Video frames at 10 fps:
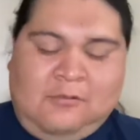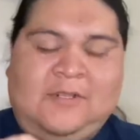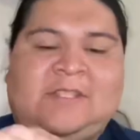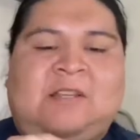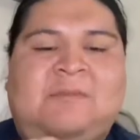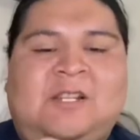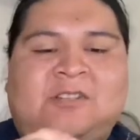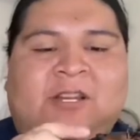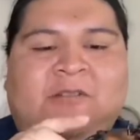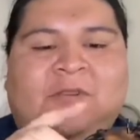One time I
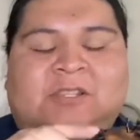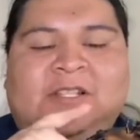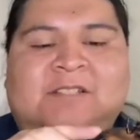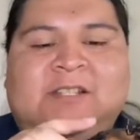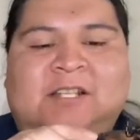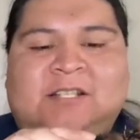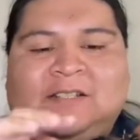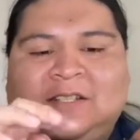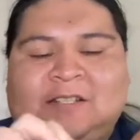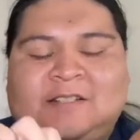tried with these guys
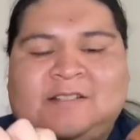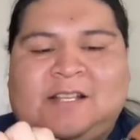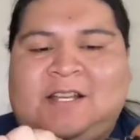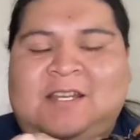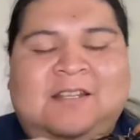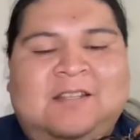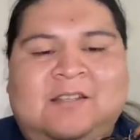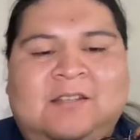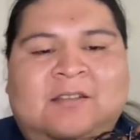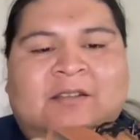inside,
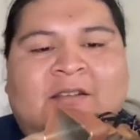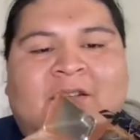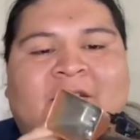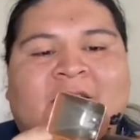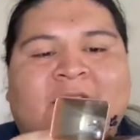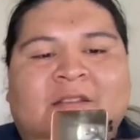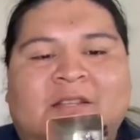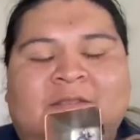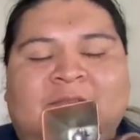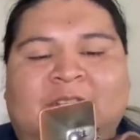they
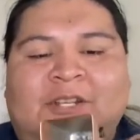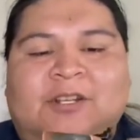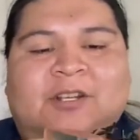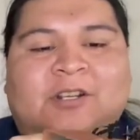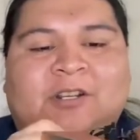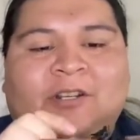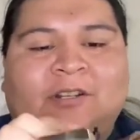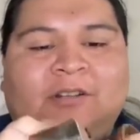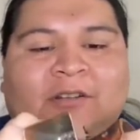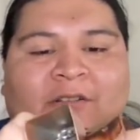freaking hurt.
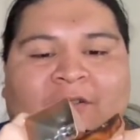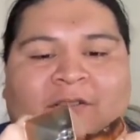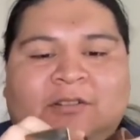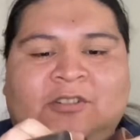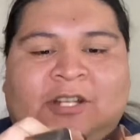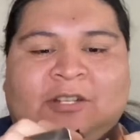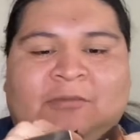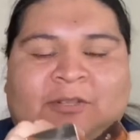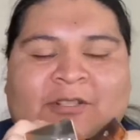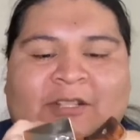Tried it
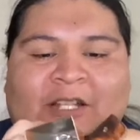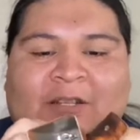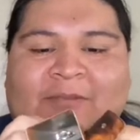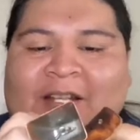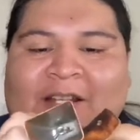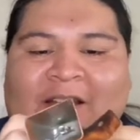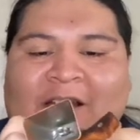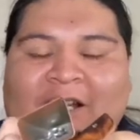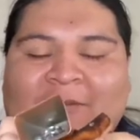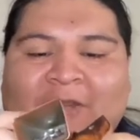one time, like
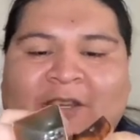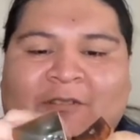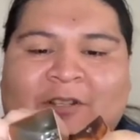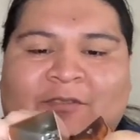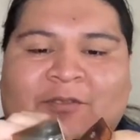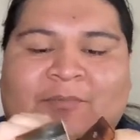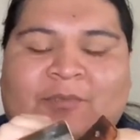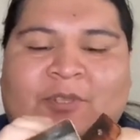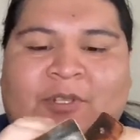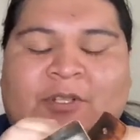nah, I'm getting rid of them.
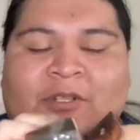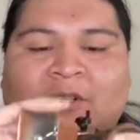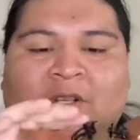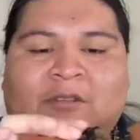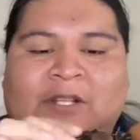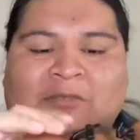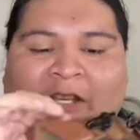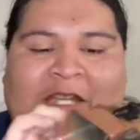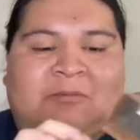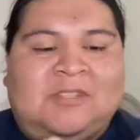That's why I
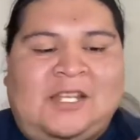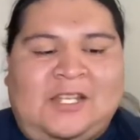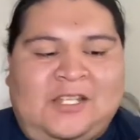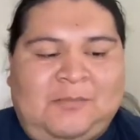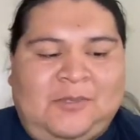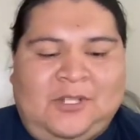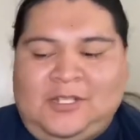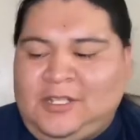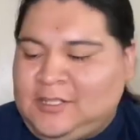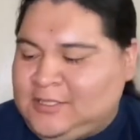came with the idea of putting
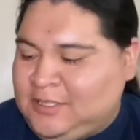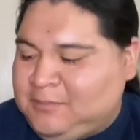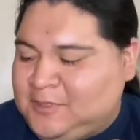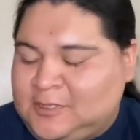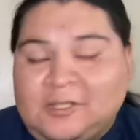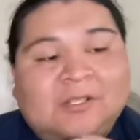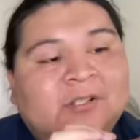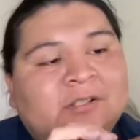duct tape in there,